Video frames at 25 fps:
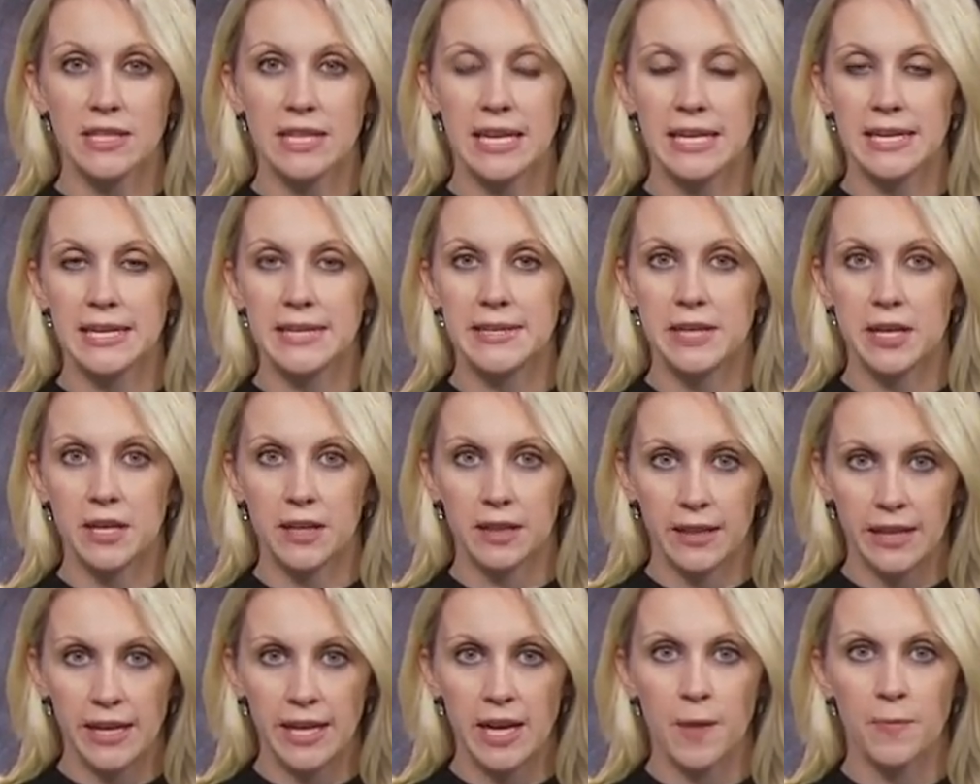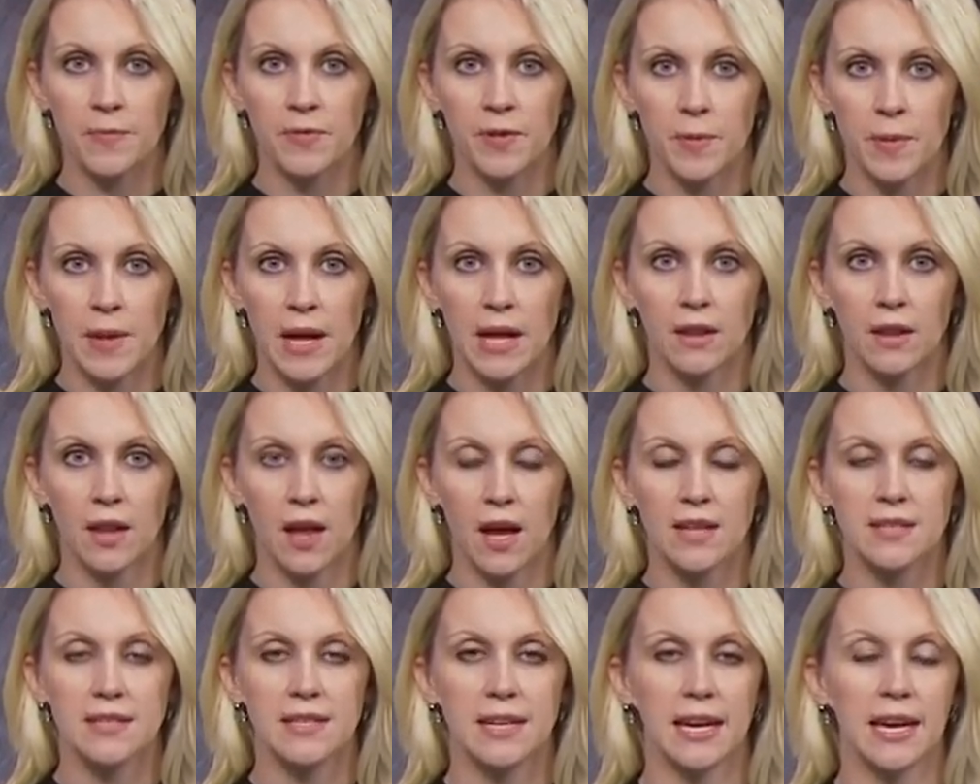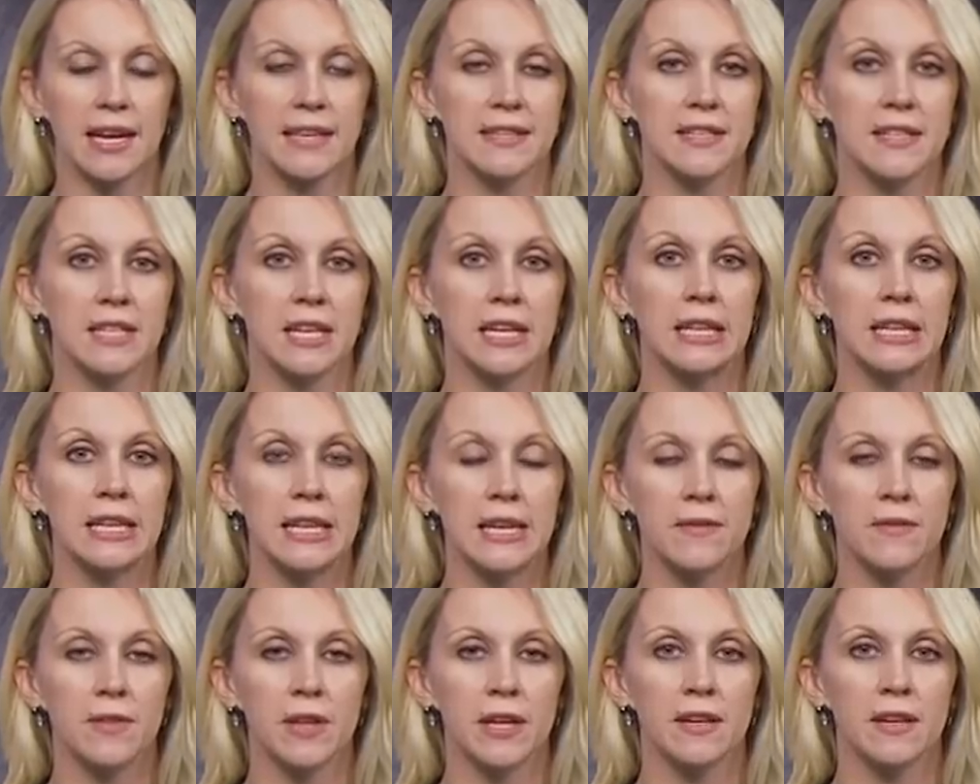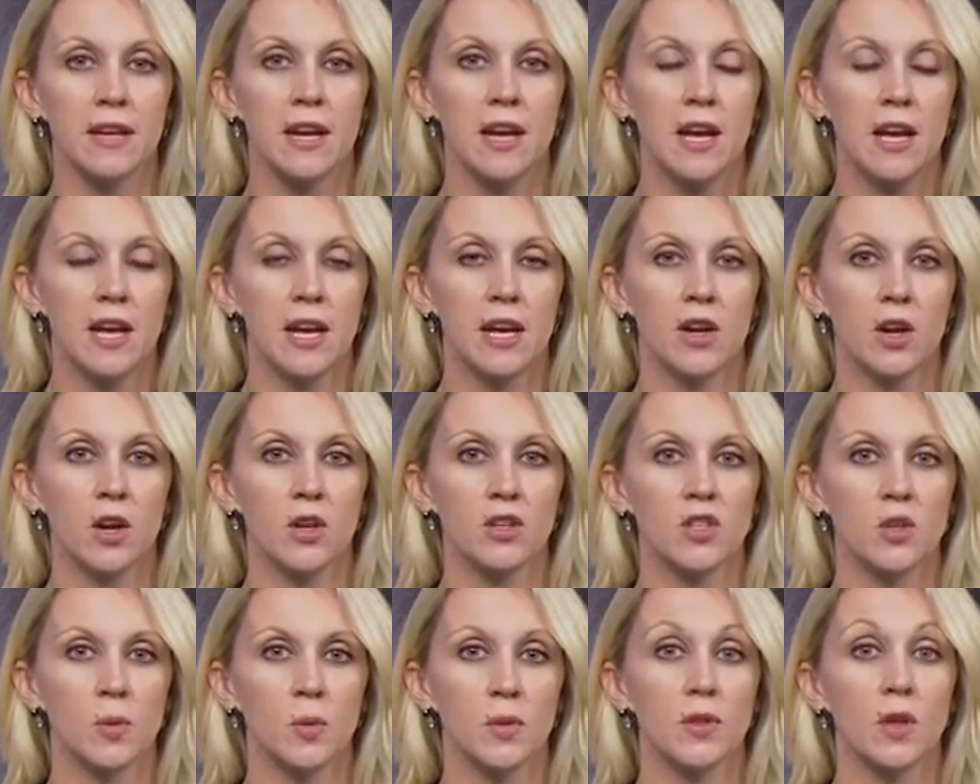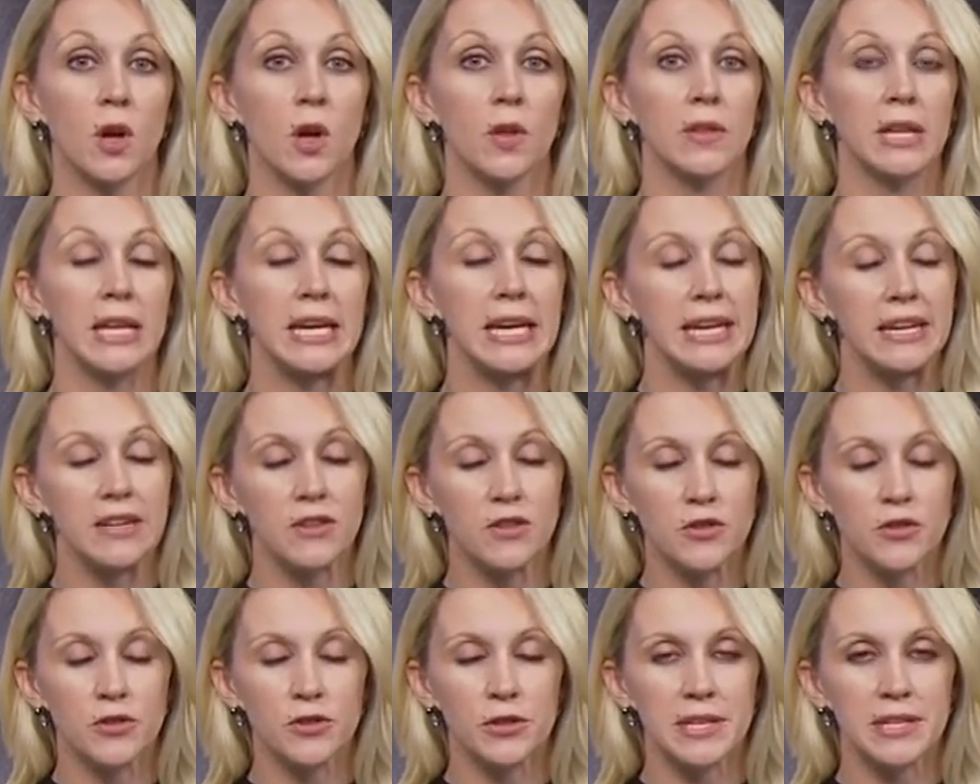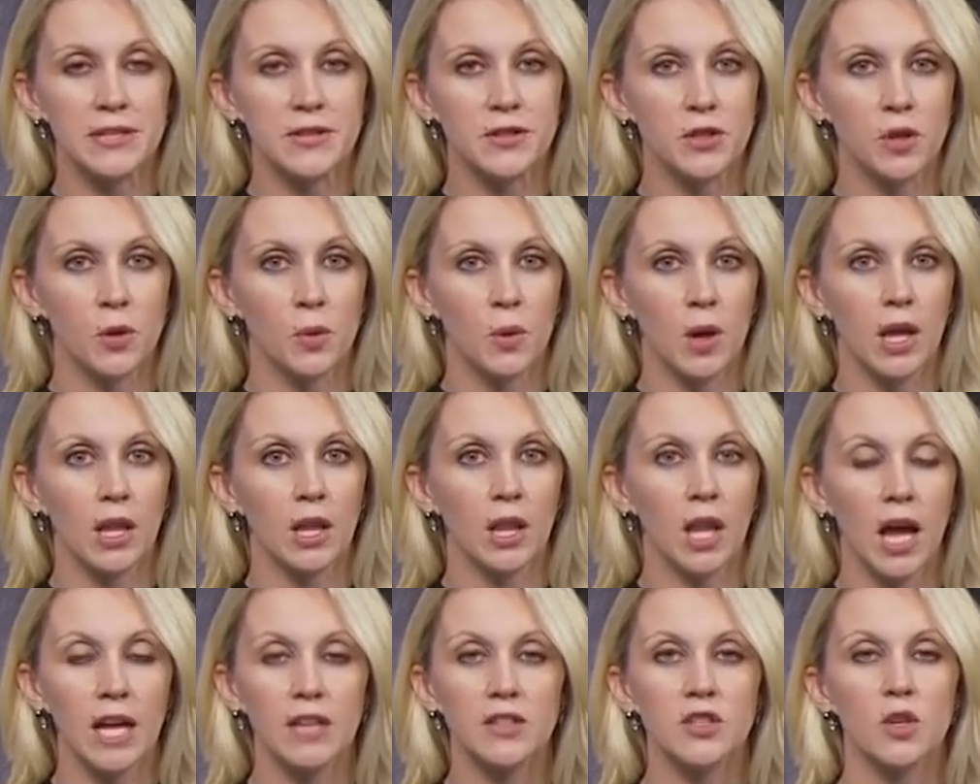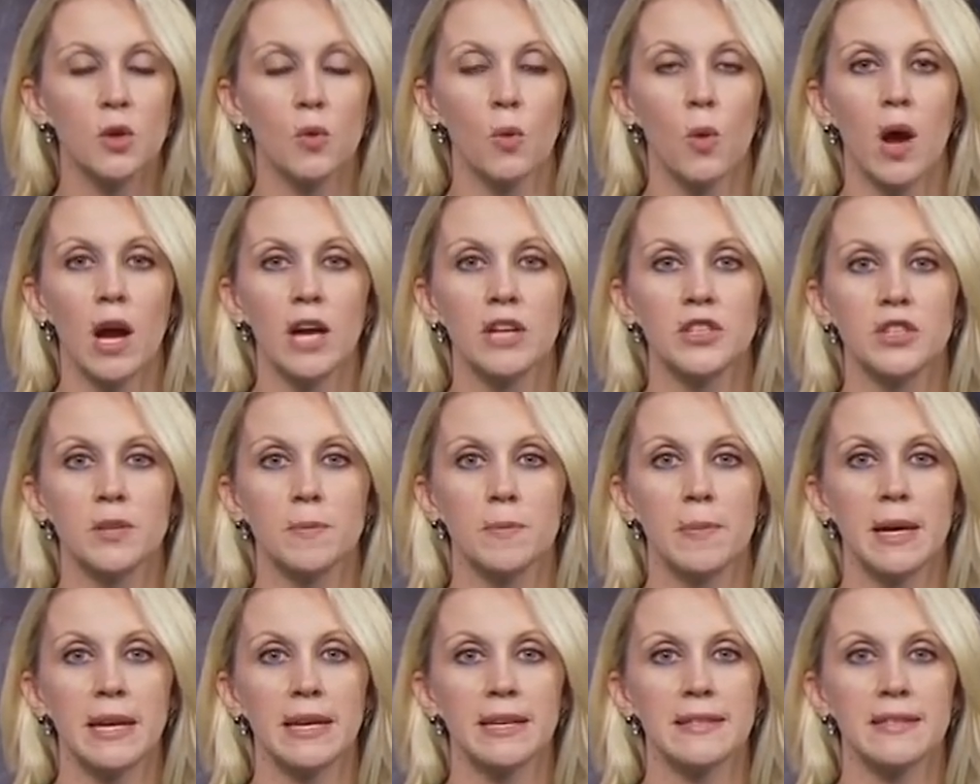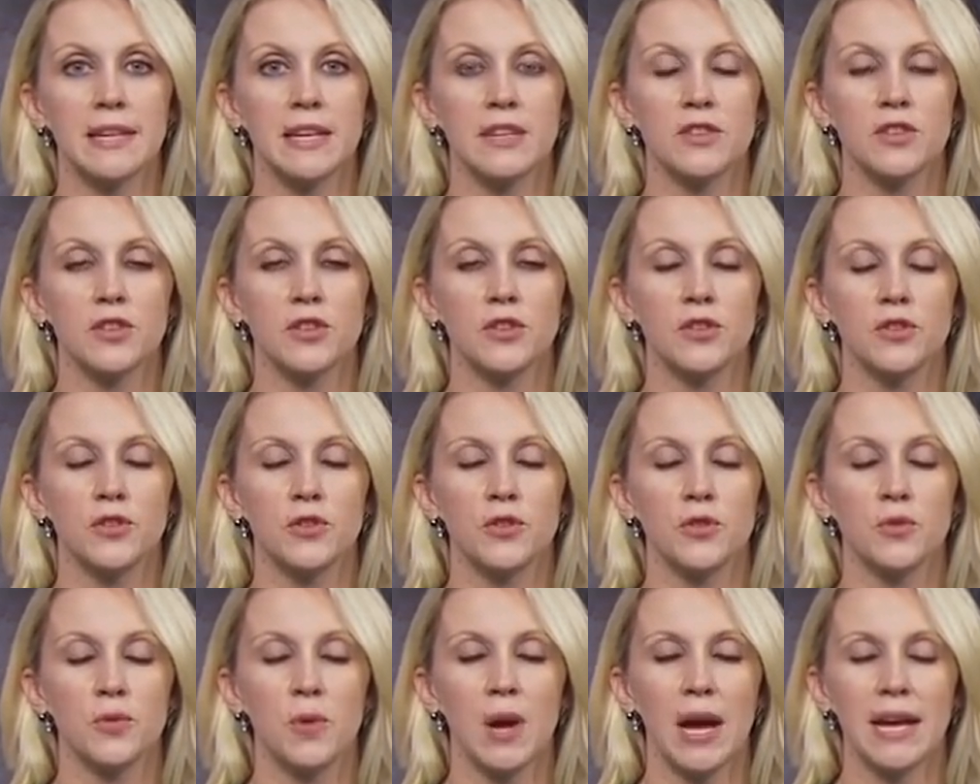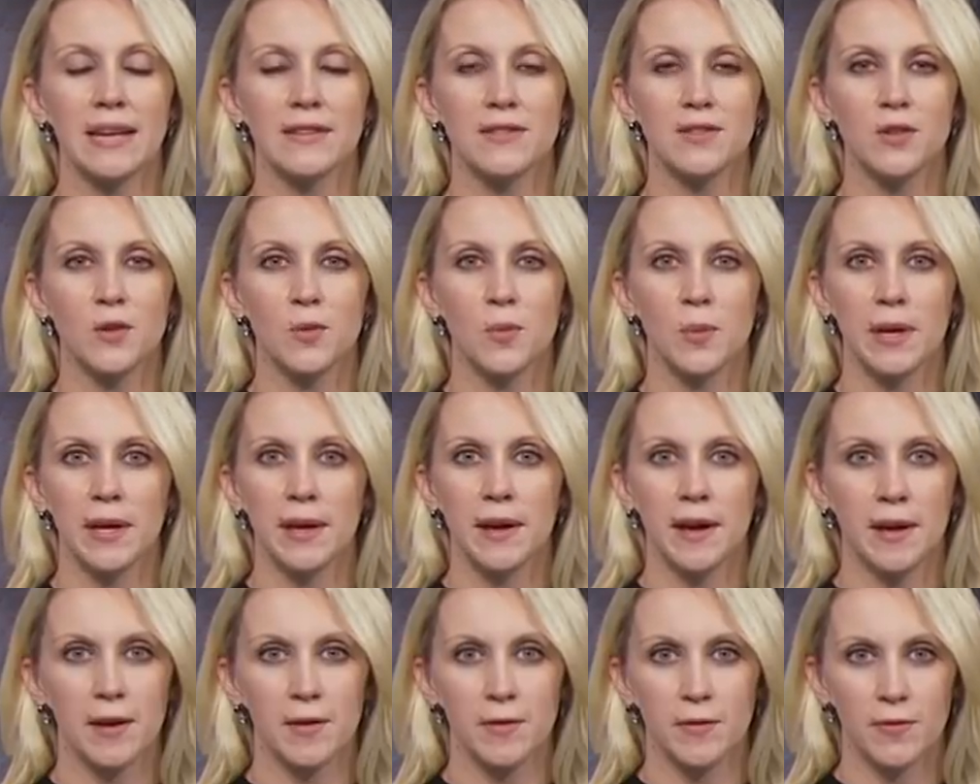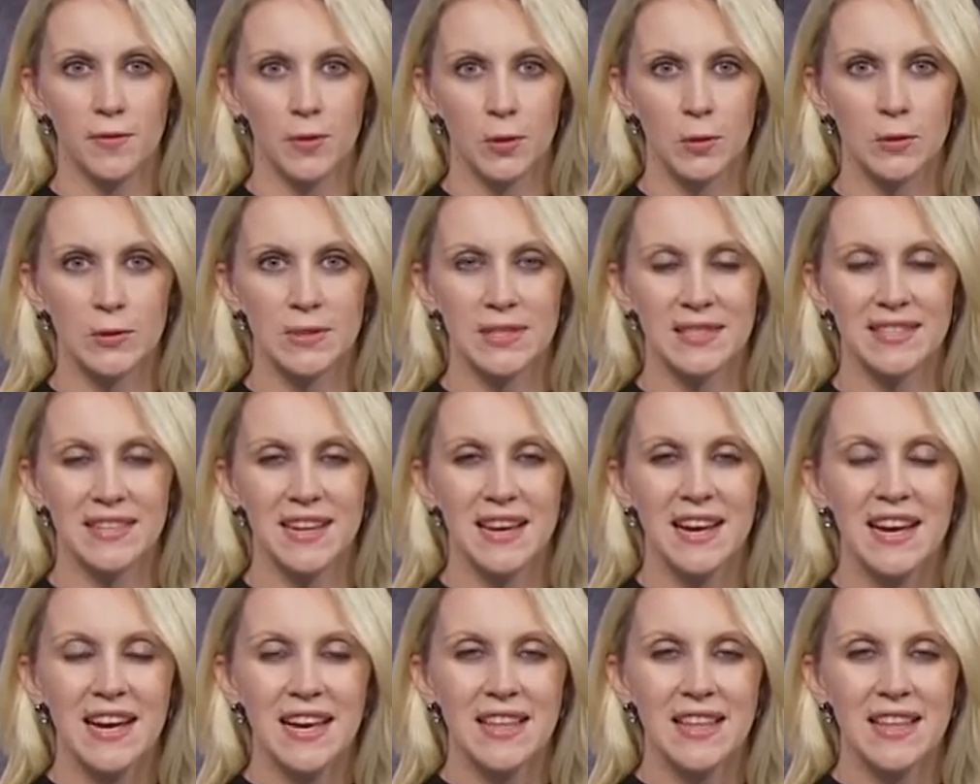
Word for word: They need to clean up from that loss against Cleveland and also with all the injuries. So, a lot to watch and pay attention to as the week unfolds.